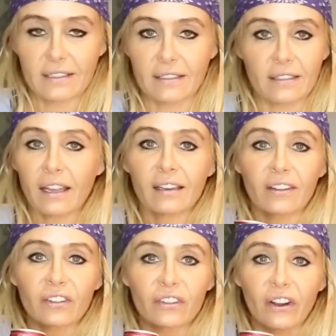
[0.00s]
Is that
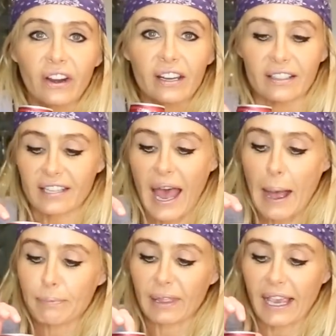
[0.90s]
necessary to
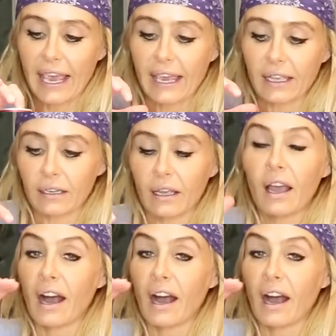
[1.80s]
tap the can?